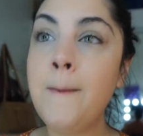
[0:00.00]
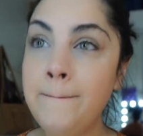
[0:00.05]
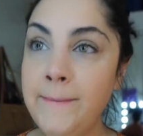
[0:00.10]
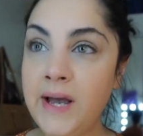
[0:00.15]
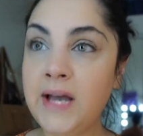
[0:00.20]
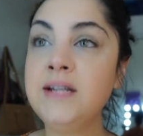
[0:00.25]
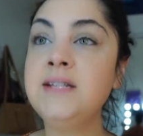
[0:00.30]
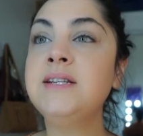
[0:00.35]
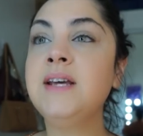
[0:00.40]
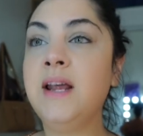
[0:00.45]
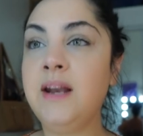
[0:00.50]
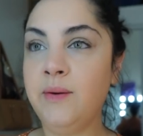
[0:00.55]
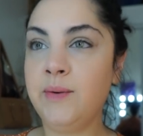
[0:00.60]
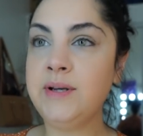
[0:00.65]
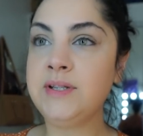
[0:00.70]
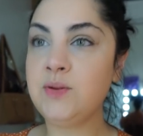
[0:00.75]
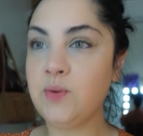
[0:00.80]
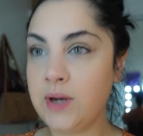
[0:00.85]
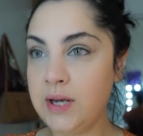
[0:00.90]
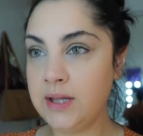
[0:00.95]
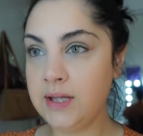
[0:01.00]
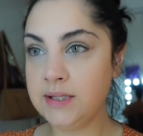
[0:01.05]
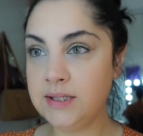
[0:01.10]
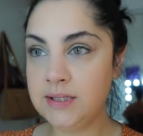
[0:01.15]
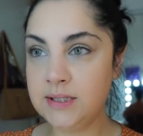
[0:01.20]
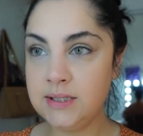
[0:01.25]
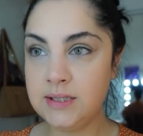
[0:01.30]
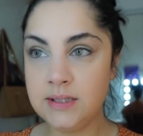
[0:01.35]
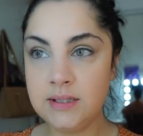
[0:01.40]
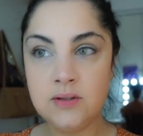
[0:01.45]
But anyways, okay,
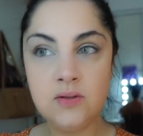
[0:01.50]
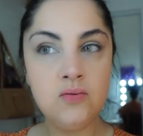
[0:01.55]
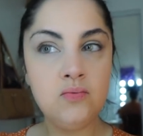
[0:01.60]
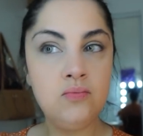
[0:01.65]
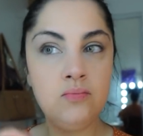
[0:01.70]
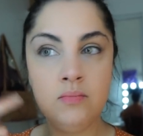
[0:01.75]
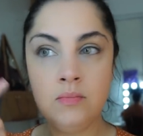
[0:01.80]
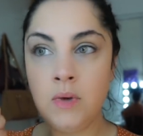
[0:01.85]
let's